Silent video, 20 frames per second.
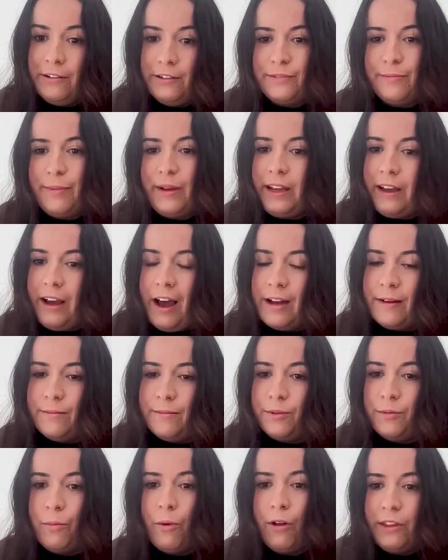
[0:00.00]
on as many
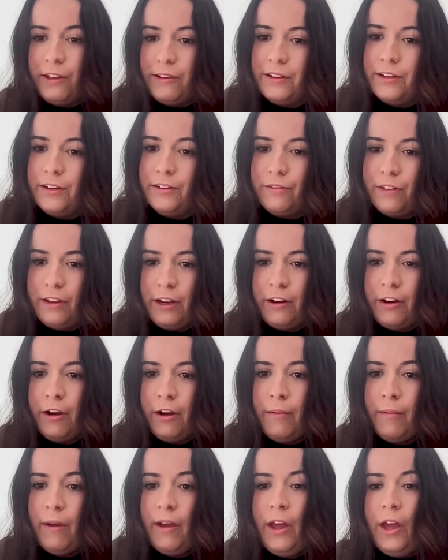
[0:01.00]
items while they're in the fitting
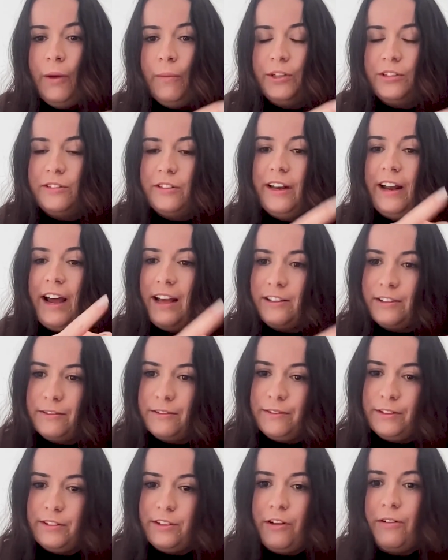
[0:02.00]
room, which then as a
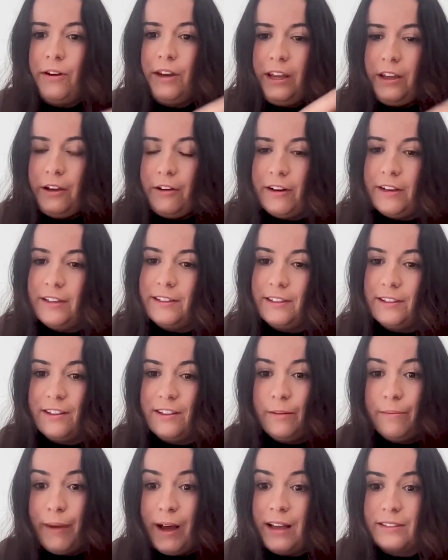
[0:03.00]
result increases
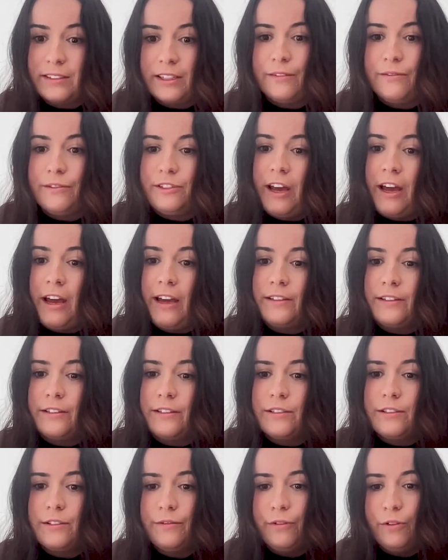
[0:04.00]
the basket
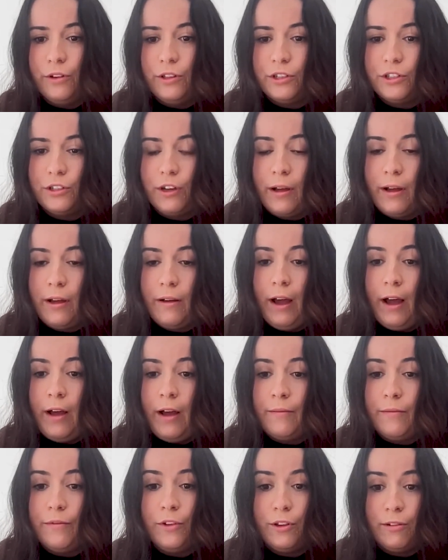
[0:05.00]
size for
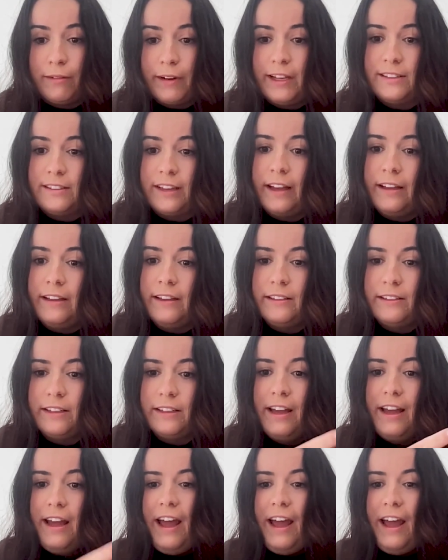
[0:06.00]
the retailers.